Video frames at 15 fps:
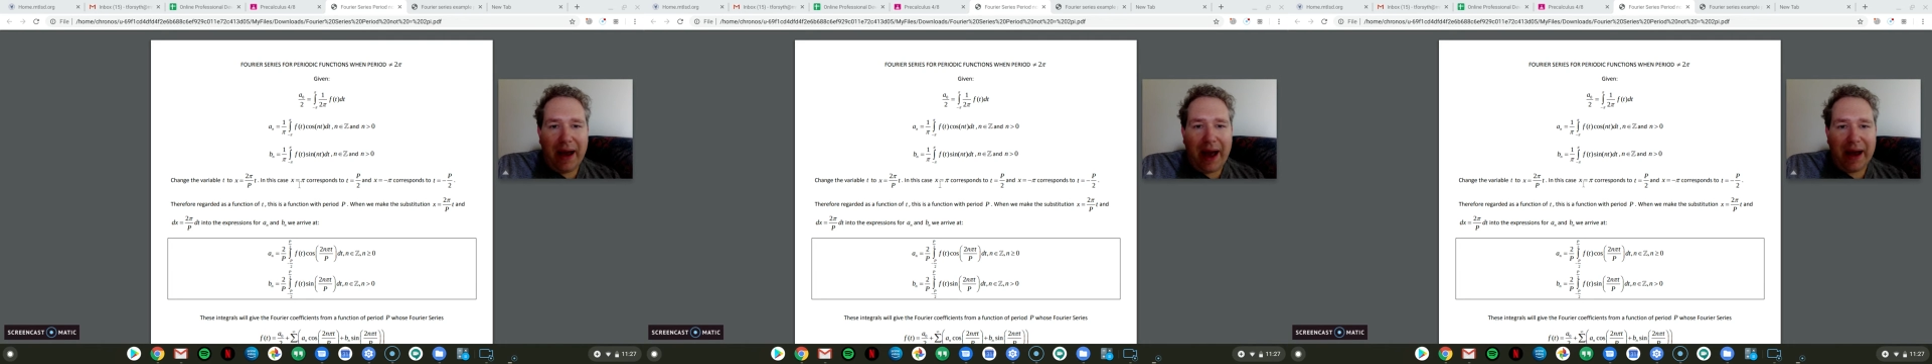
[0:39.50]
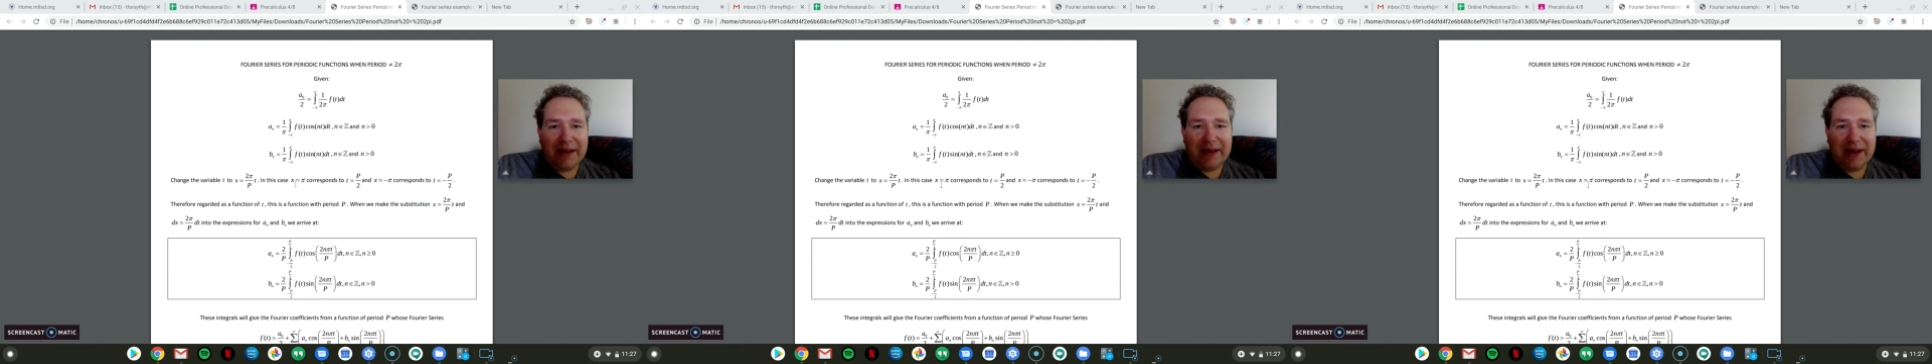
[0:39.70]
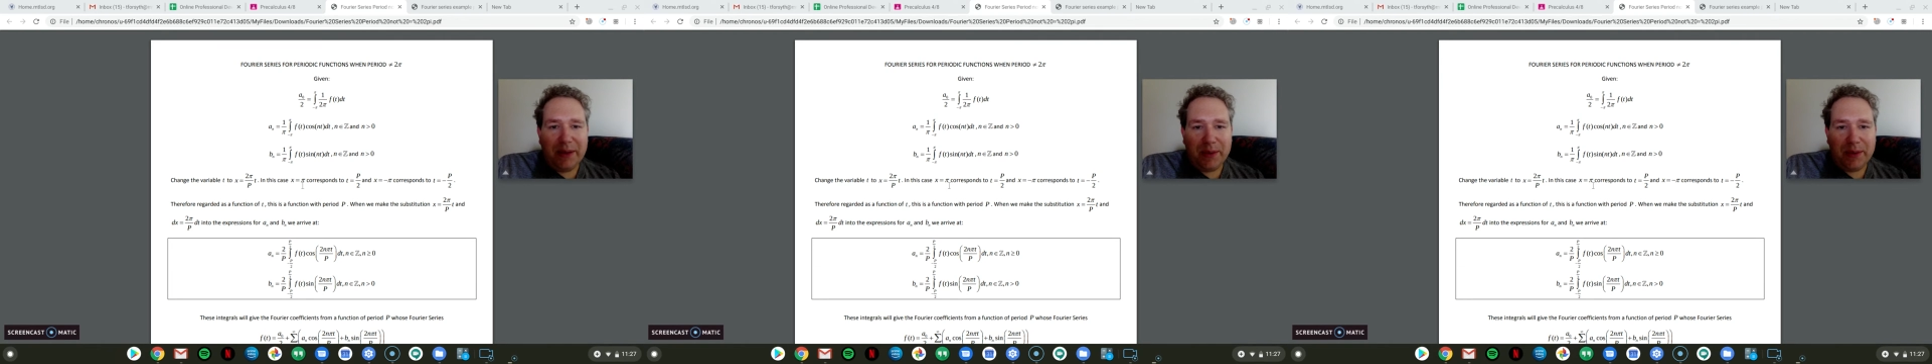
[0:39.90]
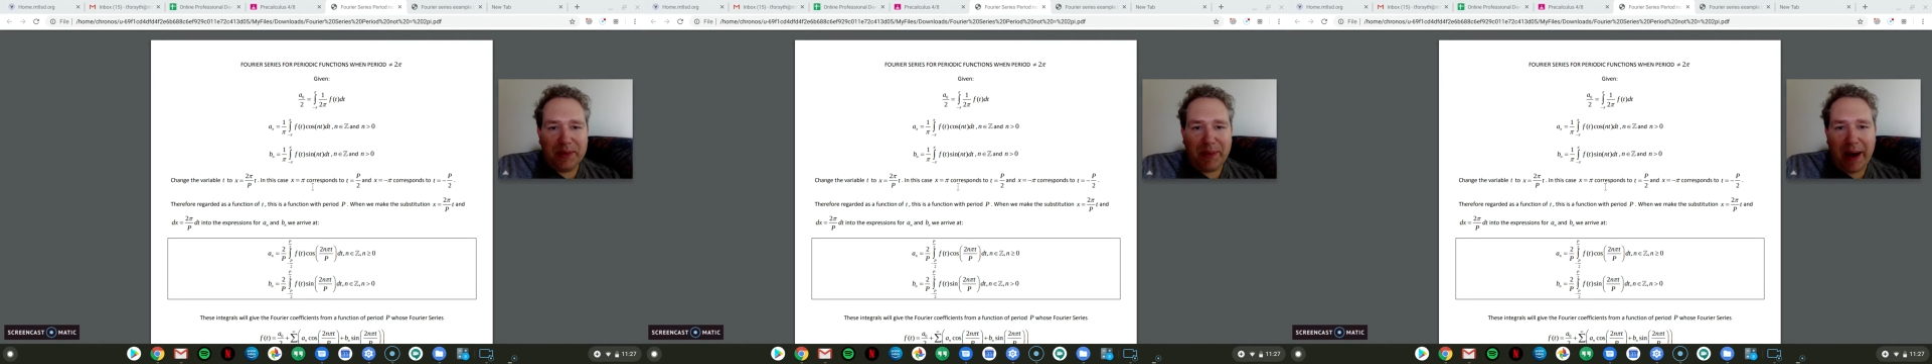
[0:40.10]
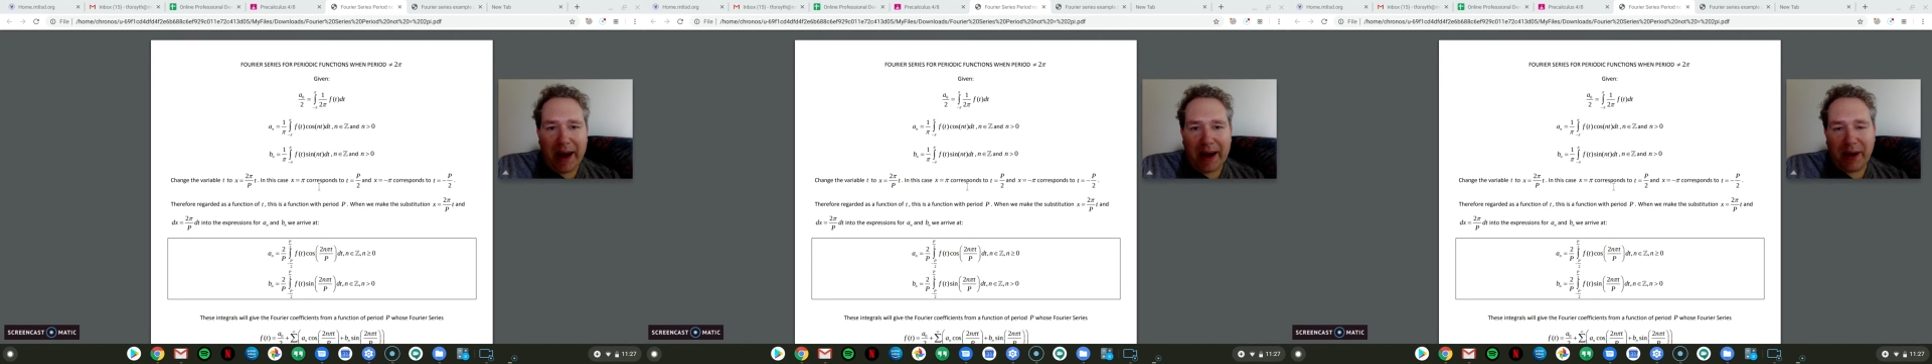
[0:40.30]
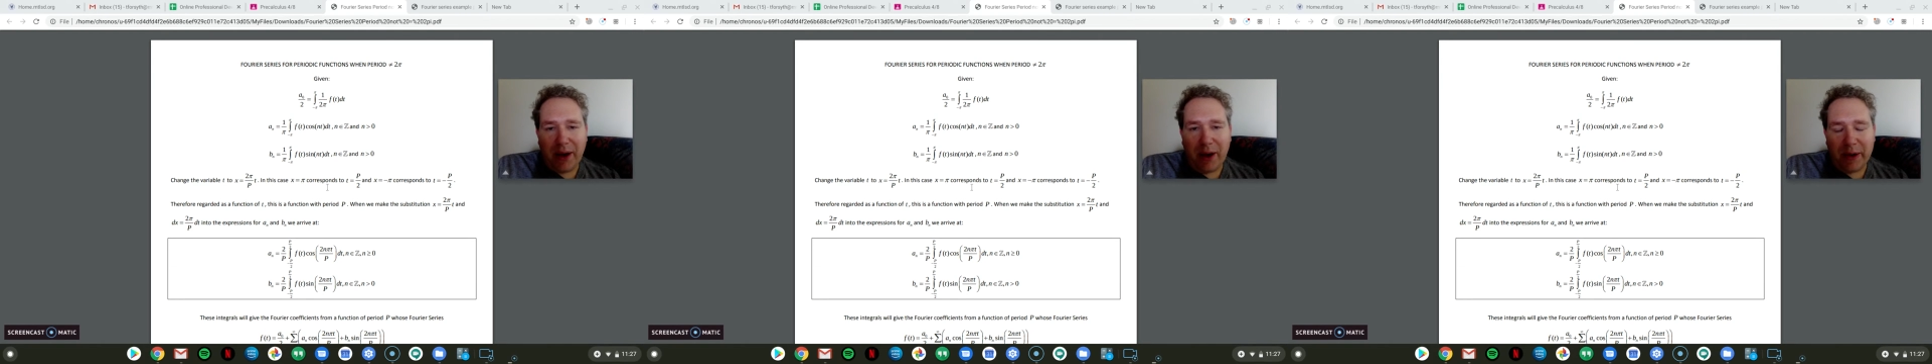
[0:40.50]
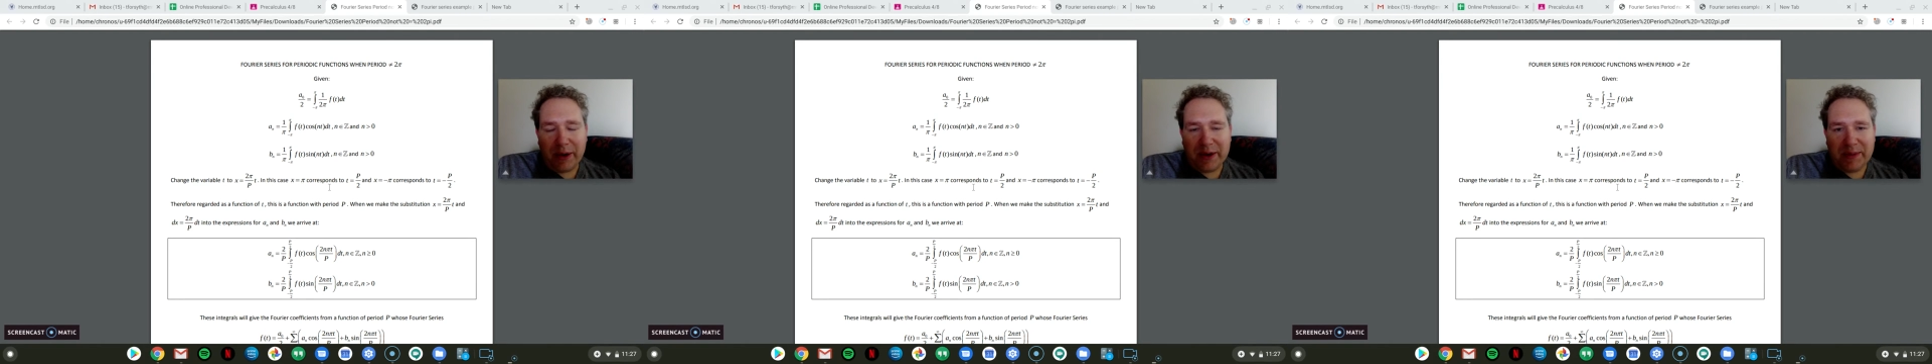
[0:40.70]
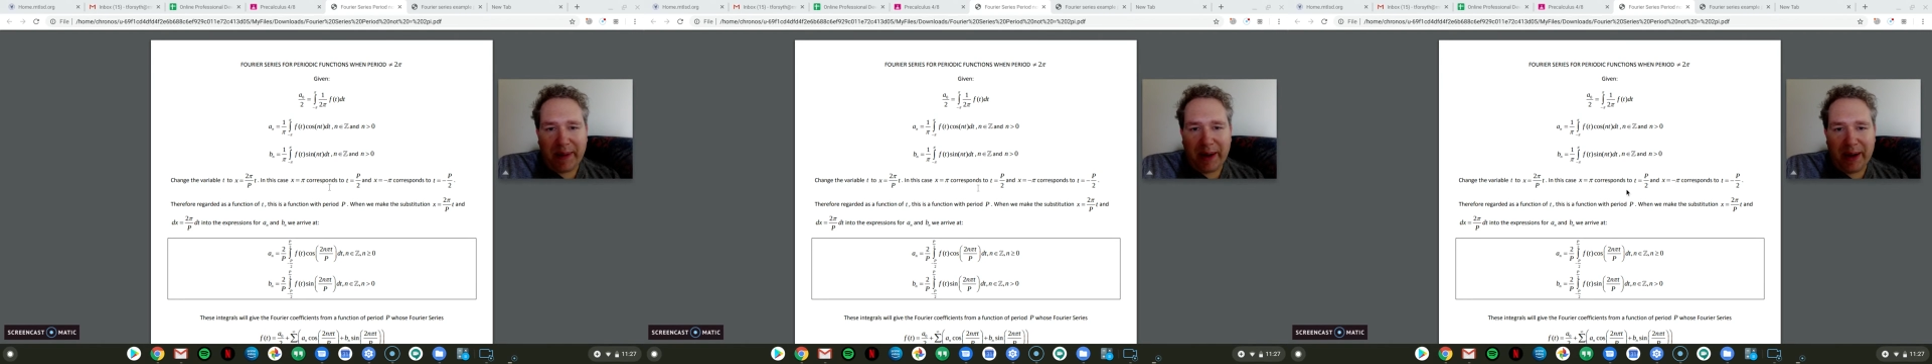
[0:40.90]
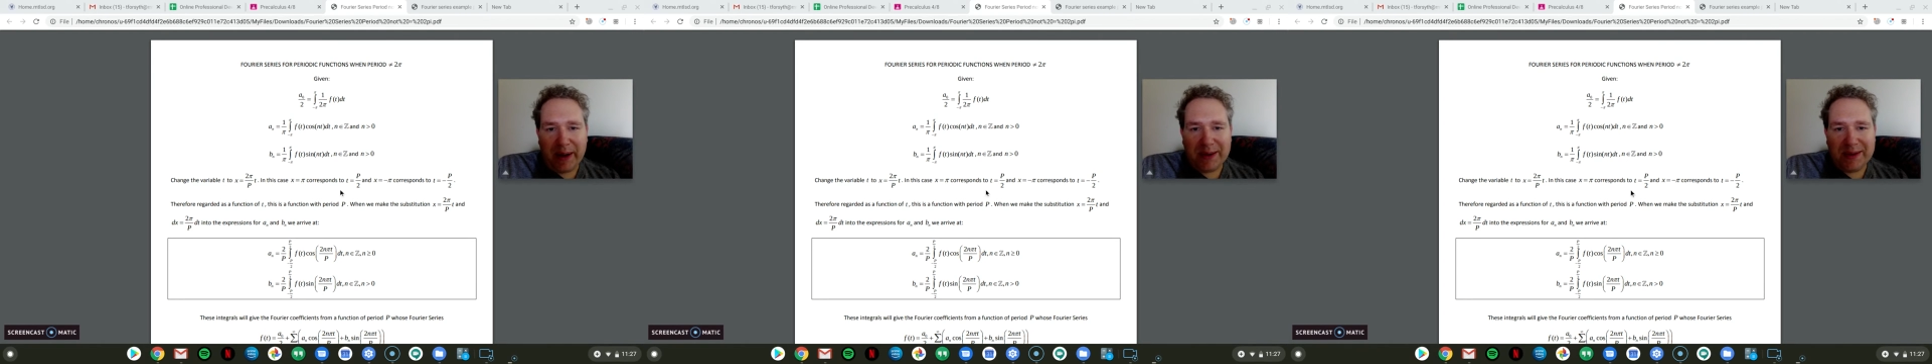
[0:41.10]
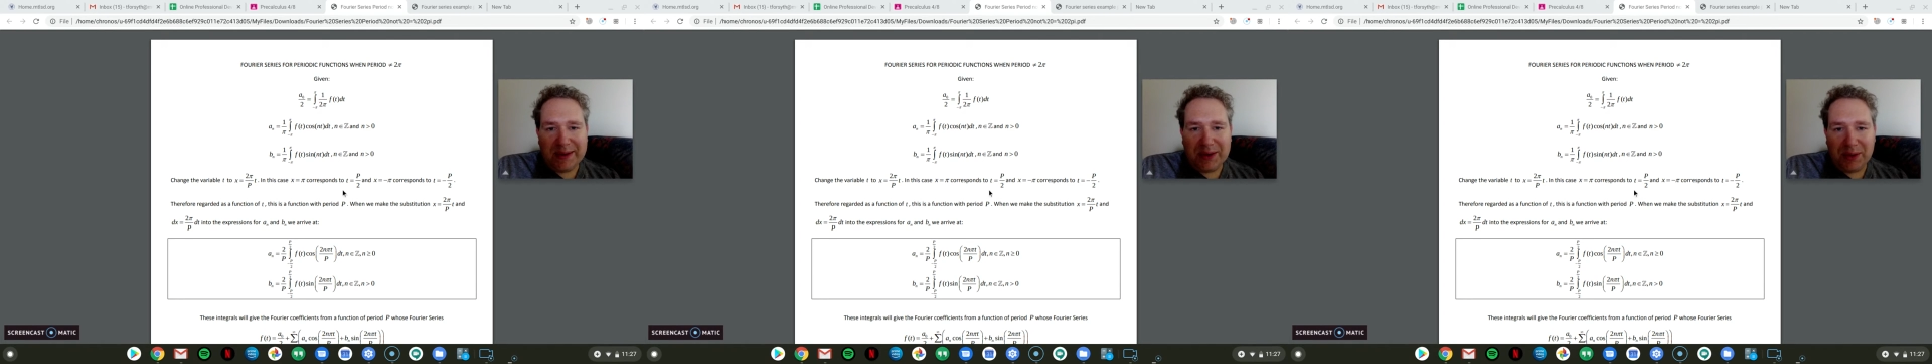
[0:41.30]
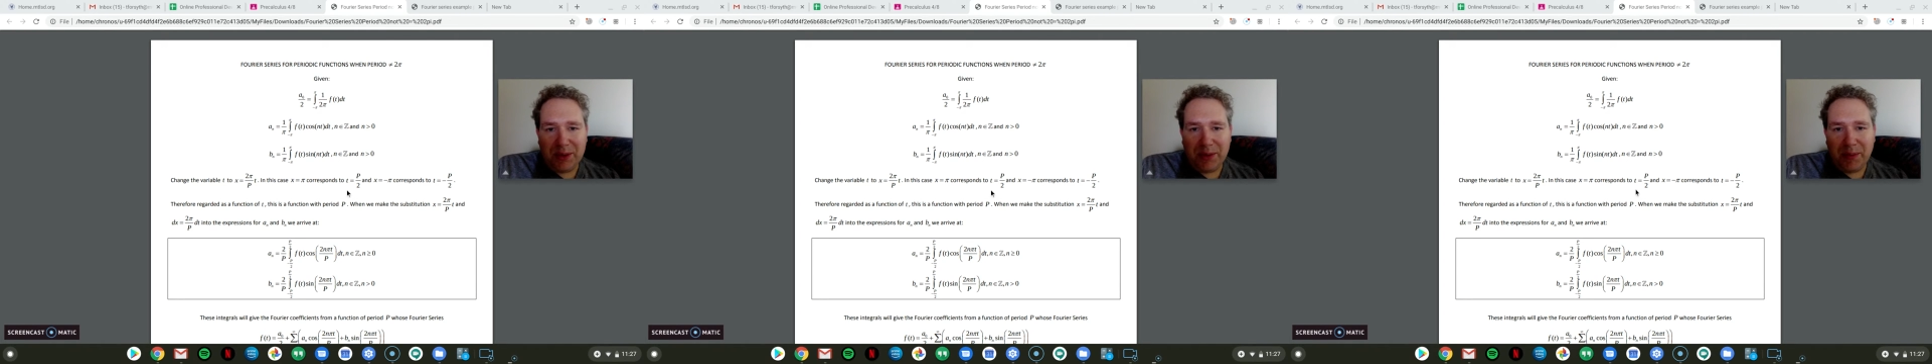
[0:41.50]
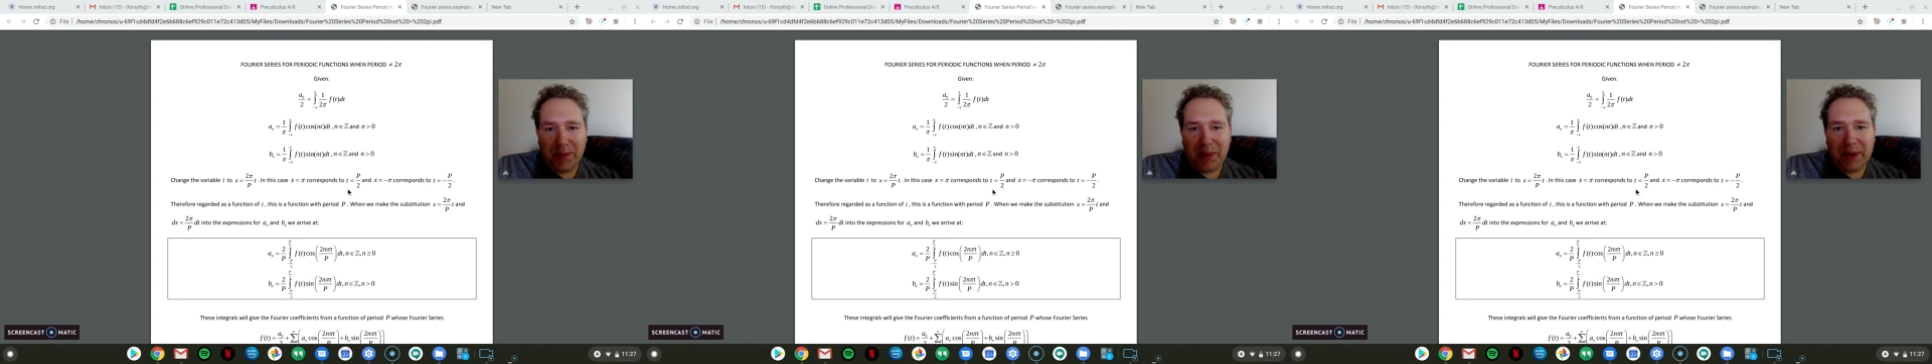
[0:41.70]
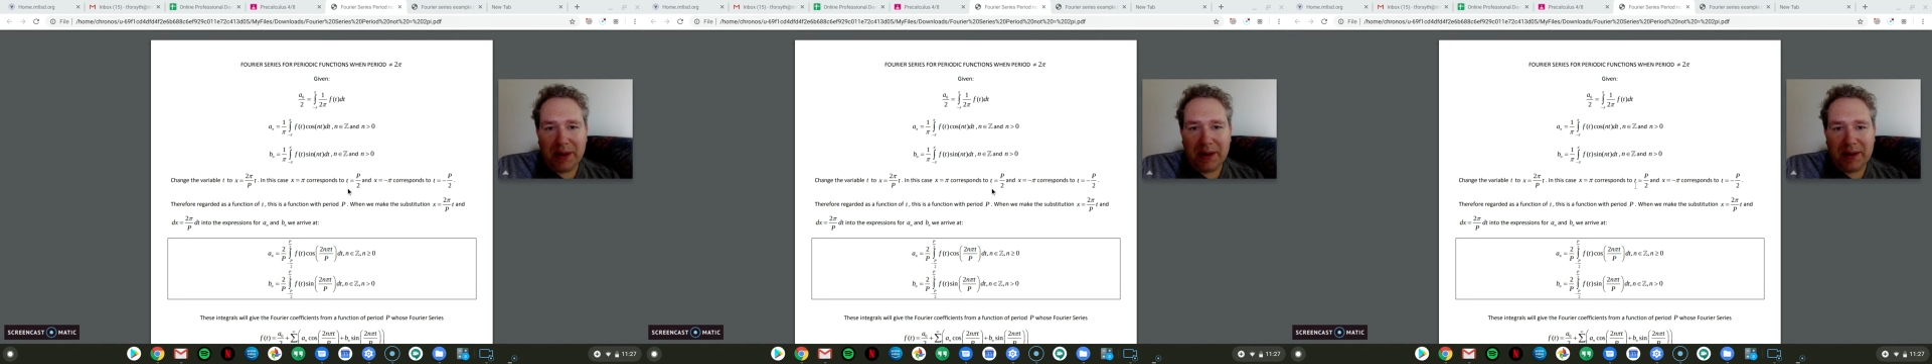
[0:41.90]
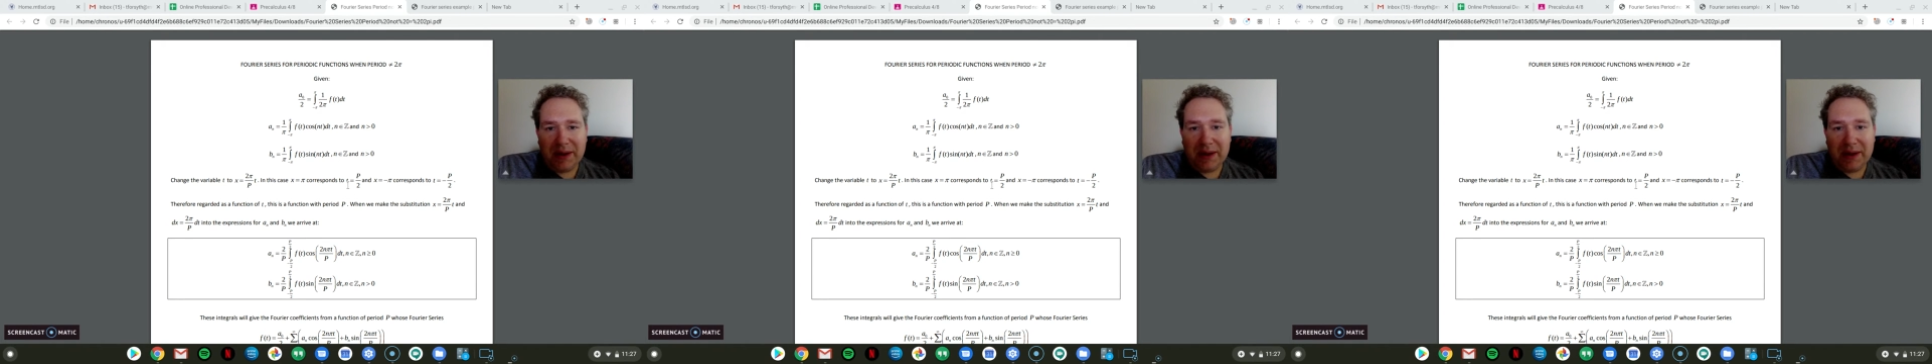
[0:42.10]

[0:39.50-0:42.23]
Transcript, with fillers: x equals pi corresponds to P,